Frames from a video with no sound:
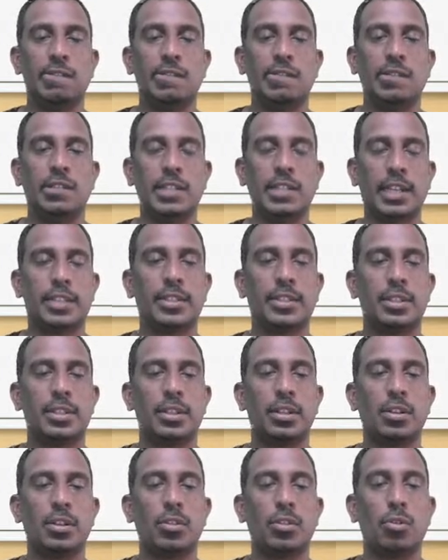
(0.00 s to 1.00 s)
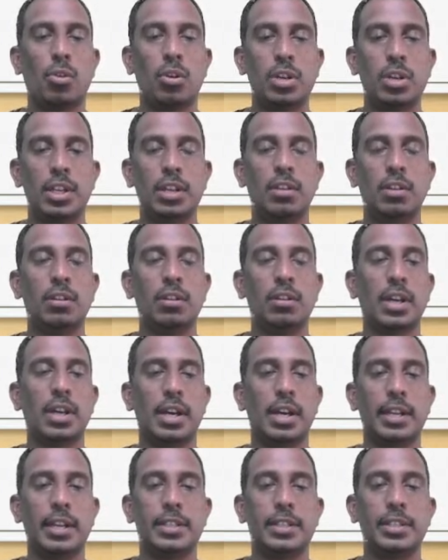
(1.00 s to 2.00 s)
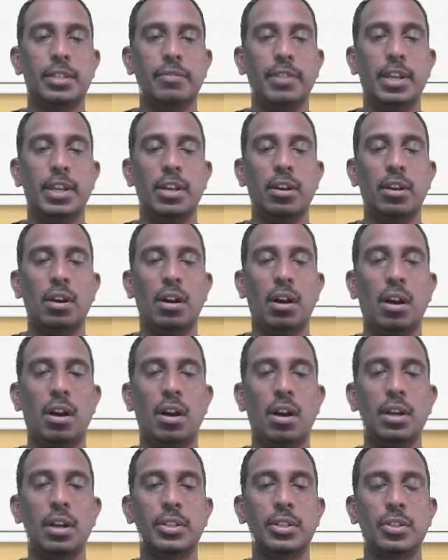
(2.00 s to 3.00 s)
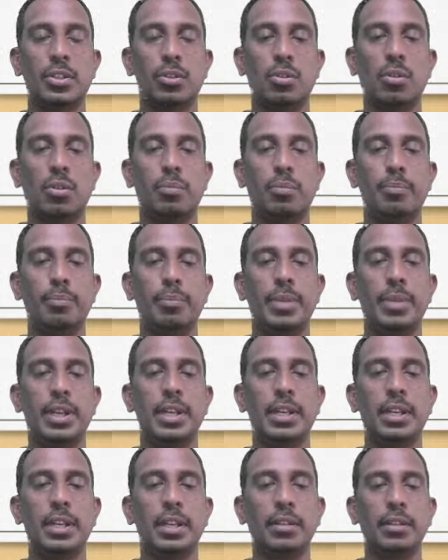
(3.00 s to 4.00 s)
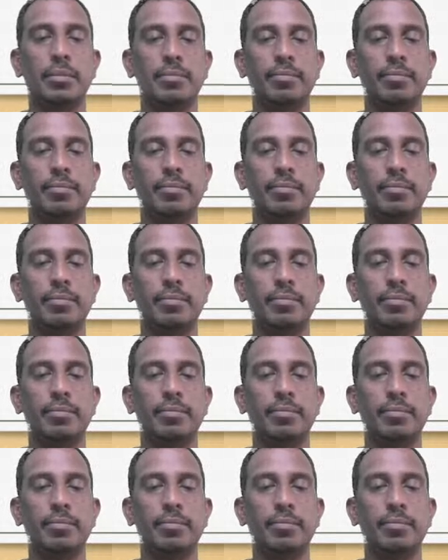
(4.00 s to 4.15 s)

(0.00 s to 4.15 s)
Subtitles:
Next, cardiac arrest, where heart stop beating.